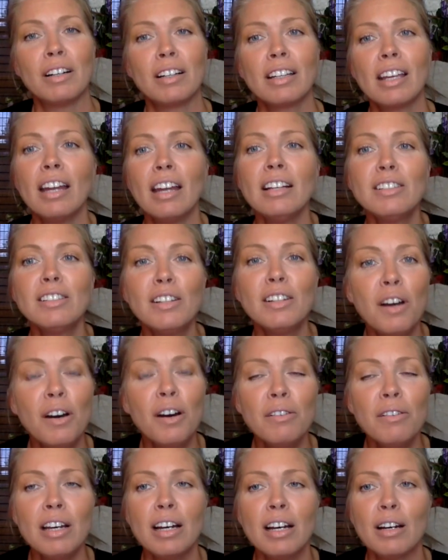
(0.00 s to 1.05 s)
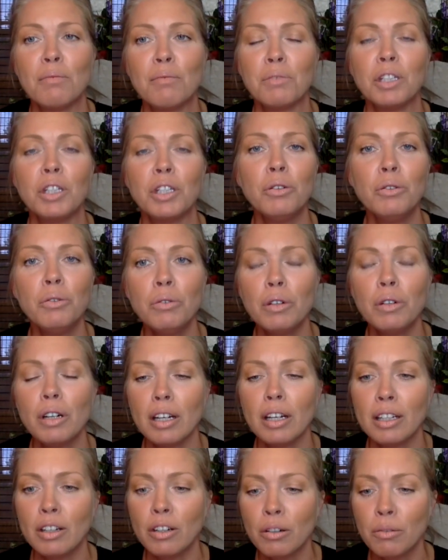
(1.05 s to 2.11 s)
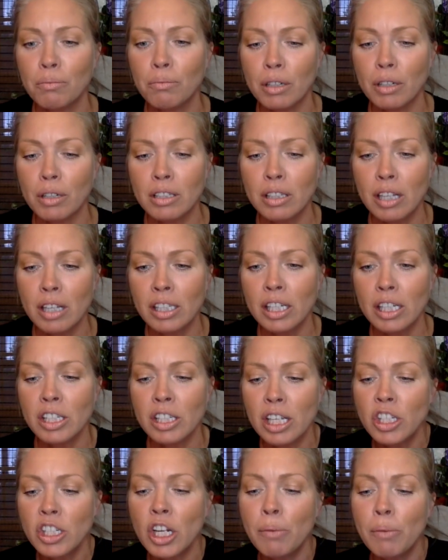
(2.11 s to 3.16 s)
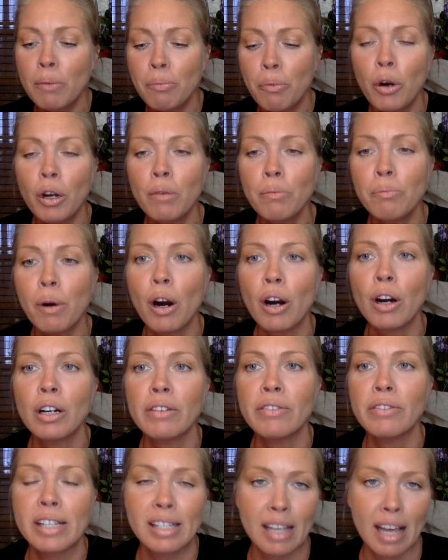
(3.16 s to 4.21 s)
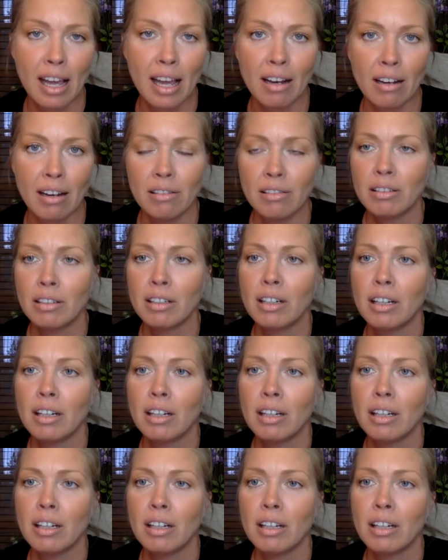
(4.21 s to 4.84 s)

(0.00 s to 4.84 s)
Getting to know them. It's such an important part of a sale.